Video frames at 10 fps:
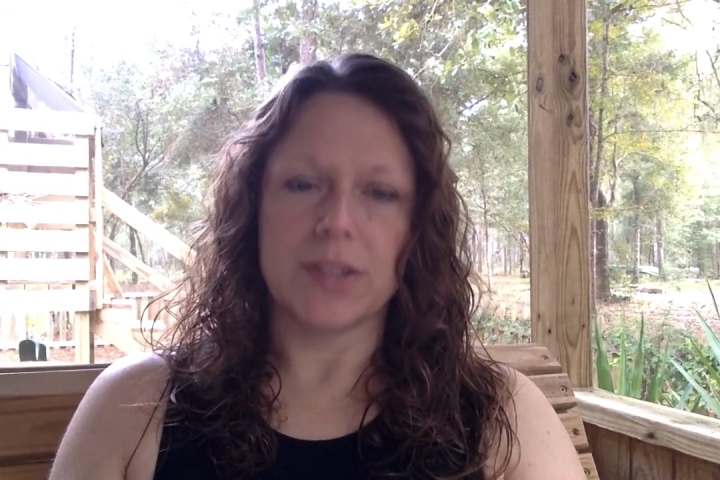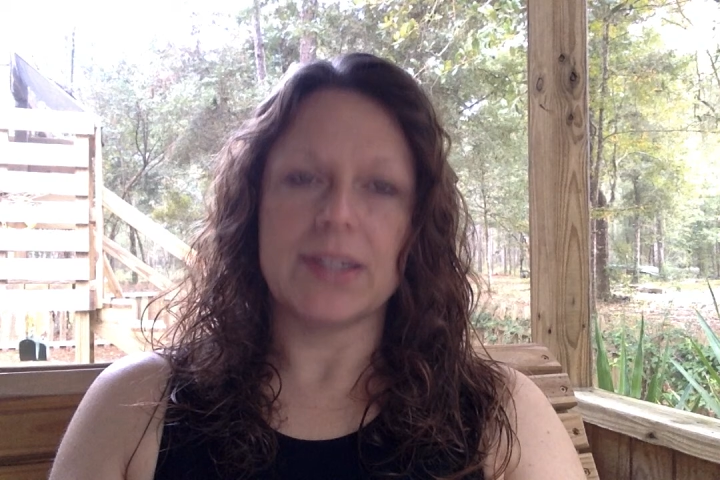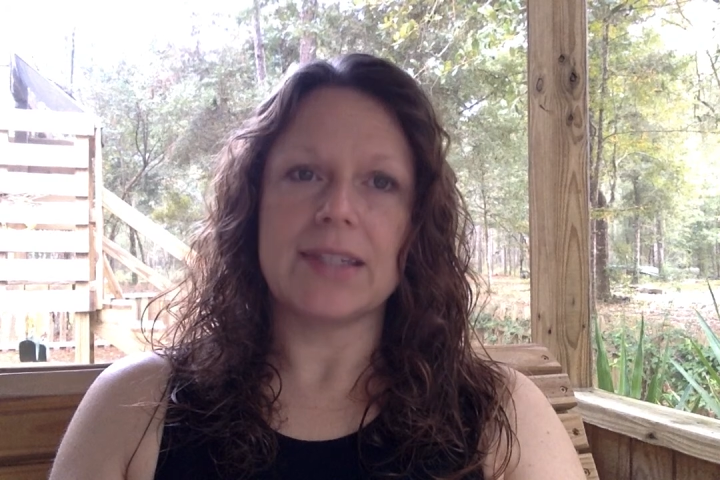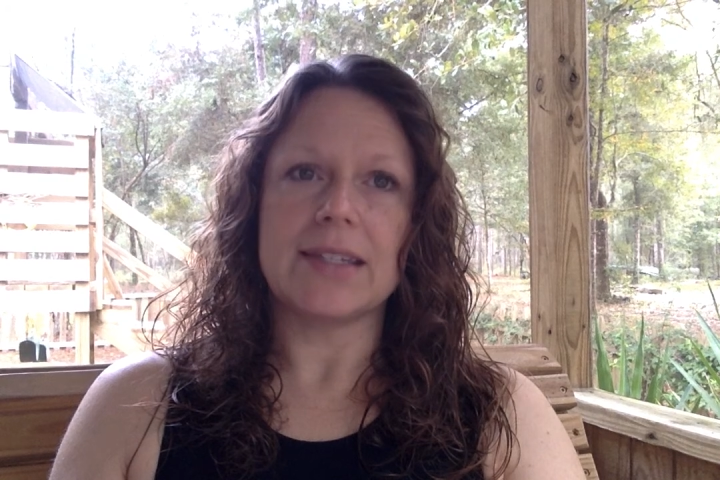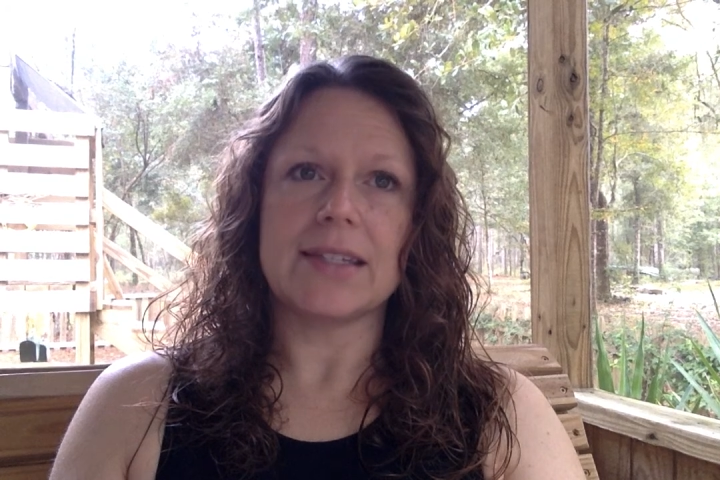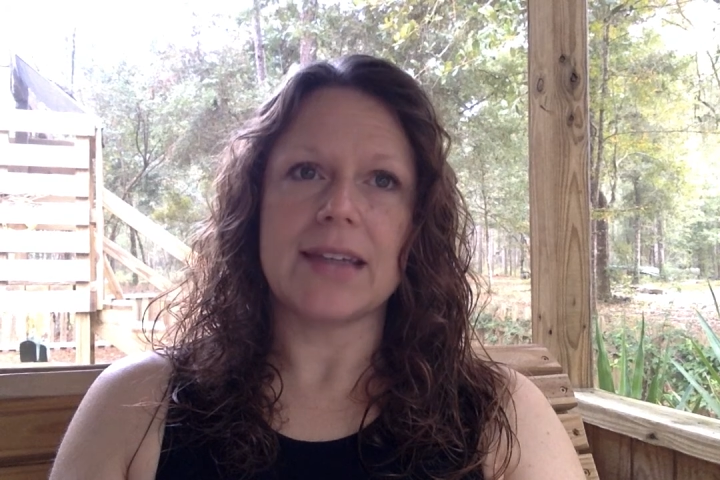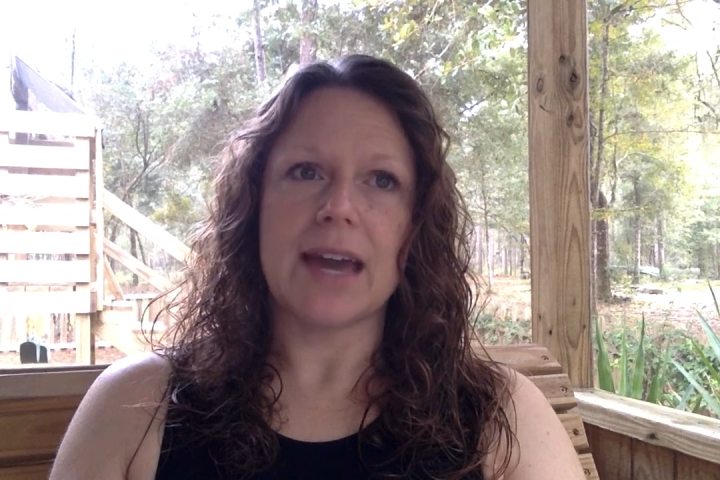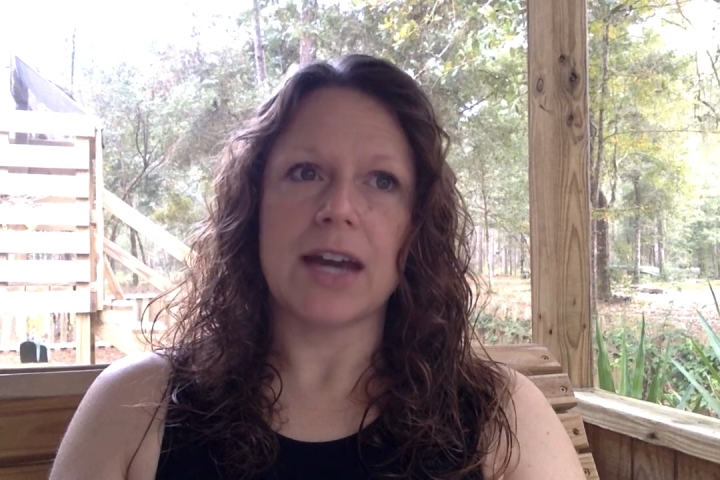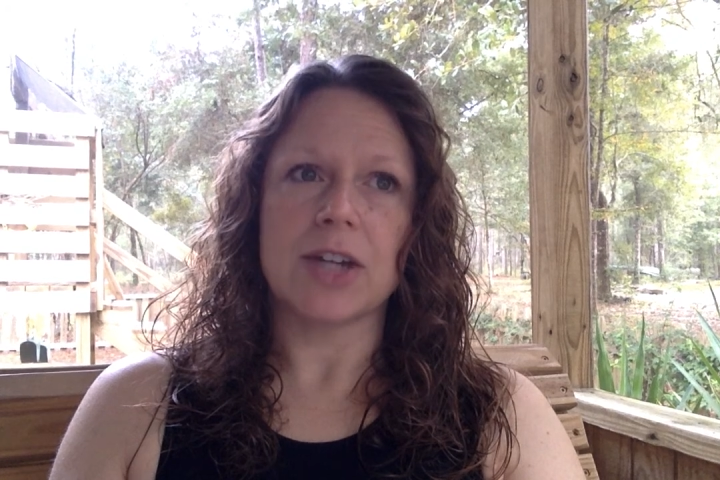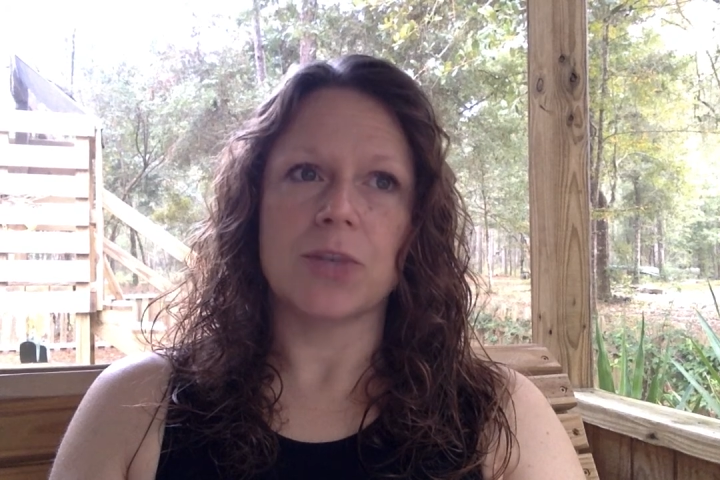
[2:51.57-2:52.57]
This is
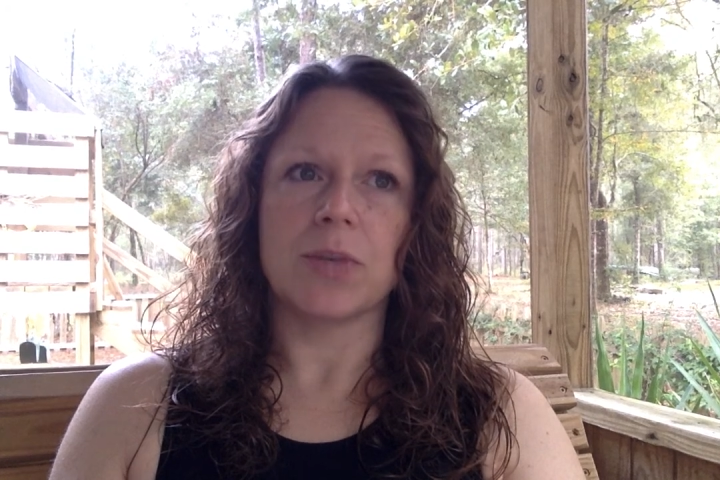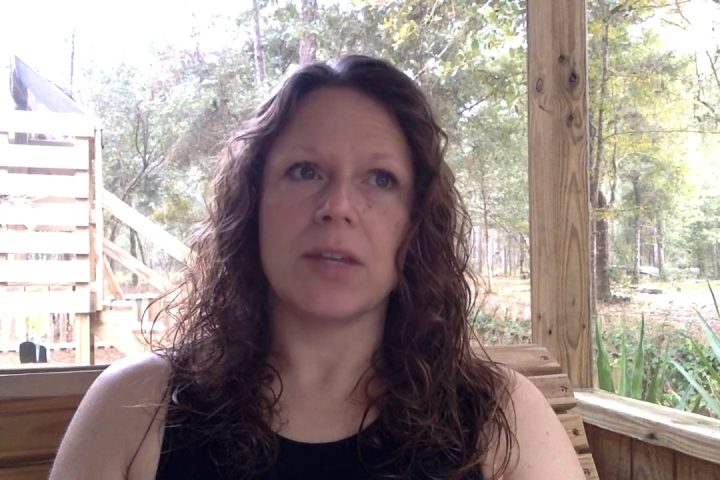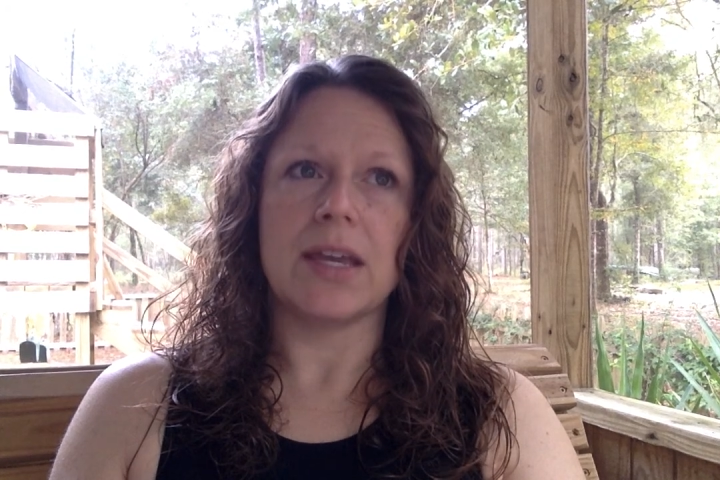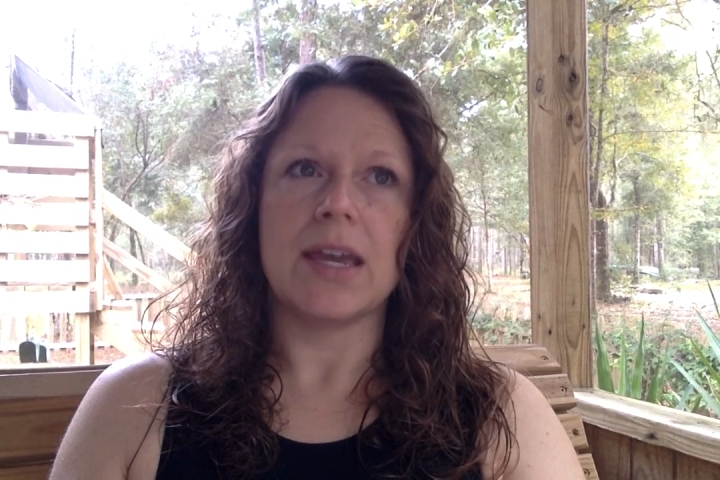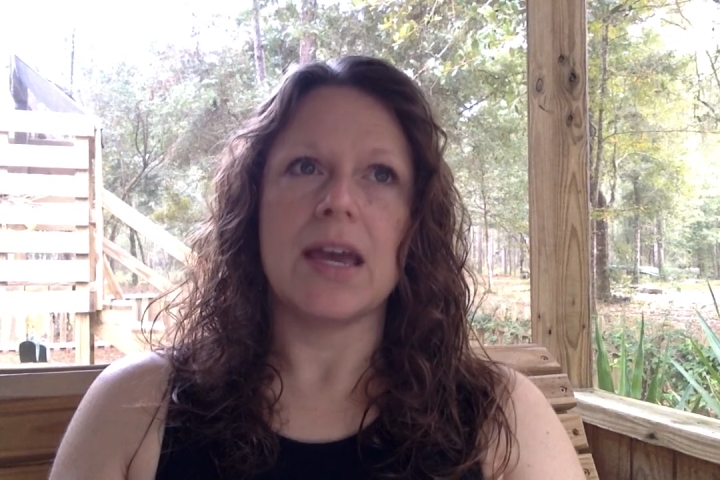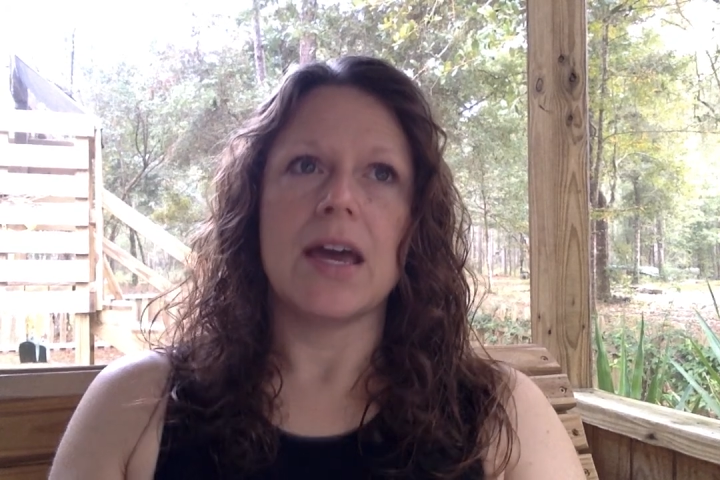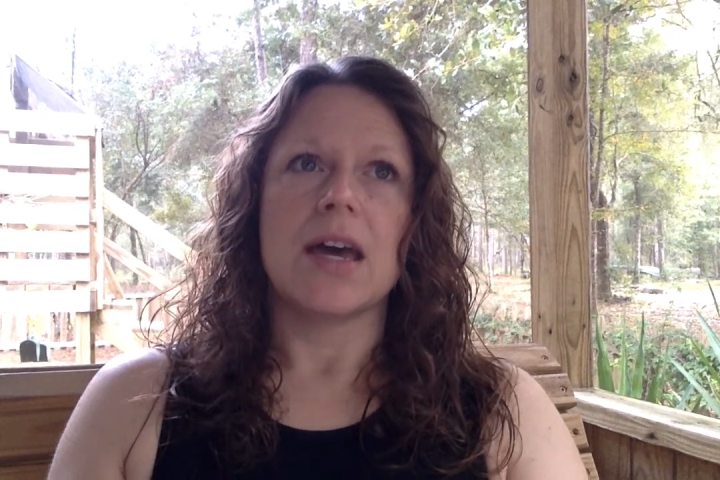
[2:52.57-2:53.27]
actually